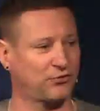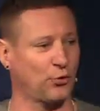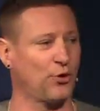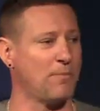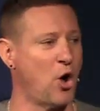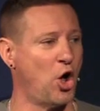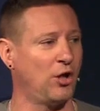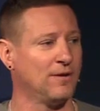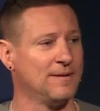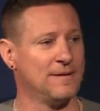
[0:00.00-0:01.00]
store in a
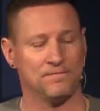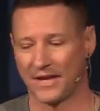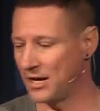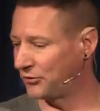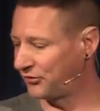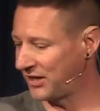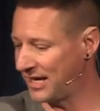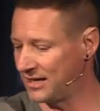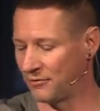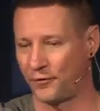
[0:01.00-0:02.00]
mall, and I was
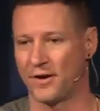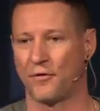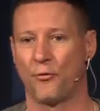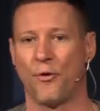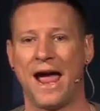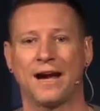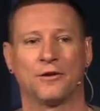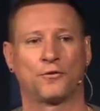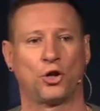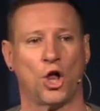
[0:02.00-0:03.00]
standing in front of a rack
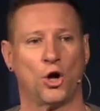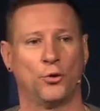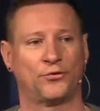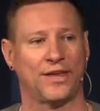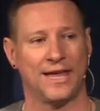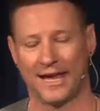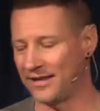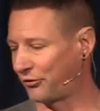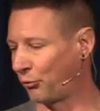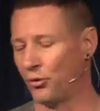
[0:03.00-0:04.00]
of clothes, and I
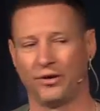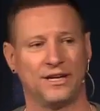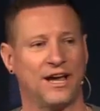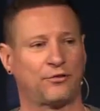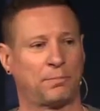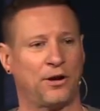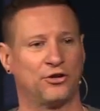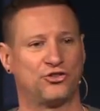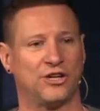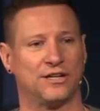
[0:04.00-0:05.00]
had this really nice pair
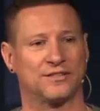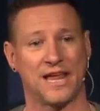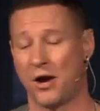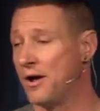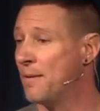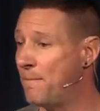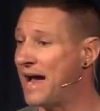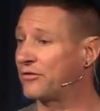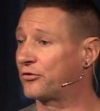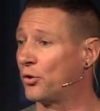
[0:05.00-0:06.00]
of jeans. Now,
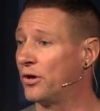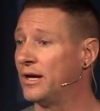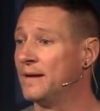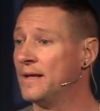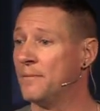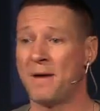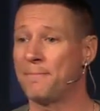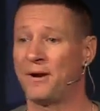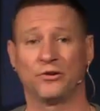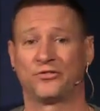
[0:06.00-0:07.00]
backstory, my
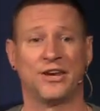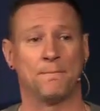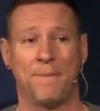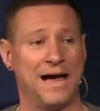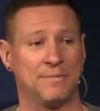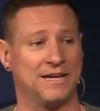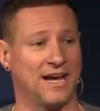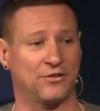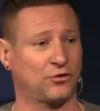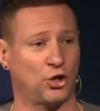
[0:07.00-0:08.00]
parents didn't buy me
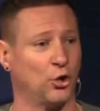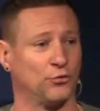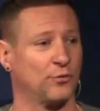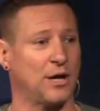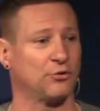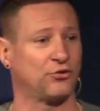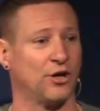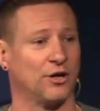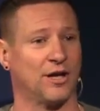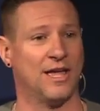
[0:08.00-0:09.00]
nice clothes when I was
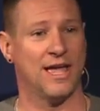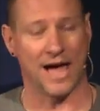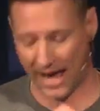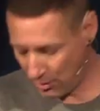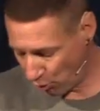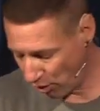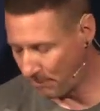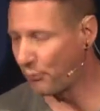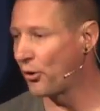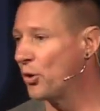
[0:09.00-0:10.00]
young. I wore
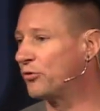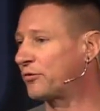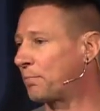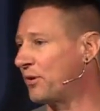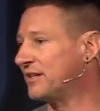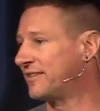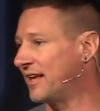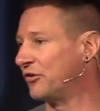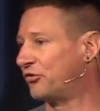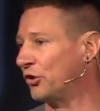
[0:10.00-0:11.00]
Pro Sprint
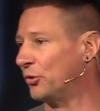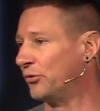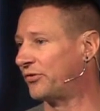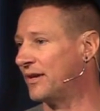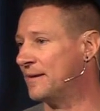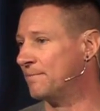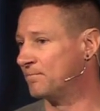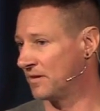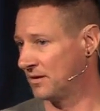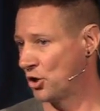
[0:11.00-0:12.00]
tennis shoes.
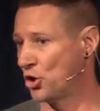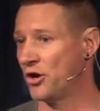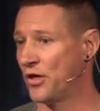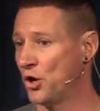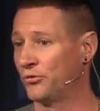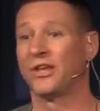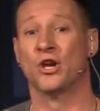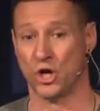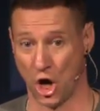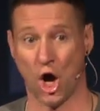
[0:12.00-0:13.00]
Heard of those?
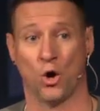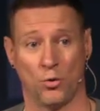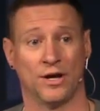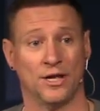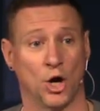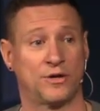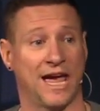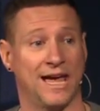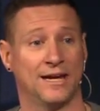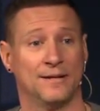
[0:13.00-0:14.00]
No,
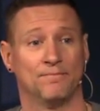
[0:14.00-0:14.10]
okay?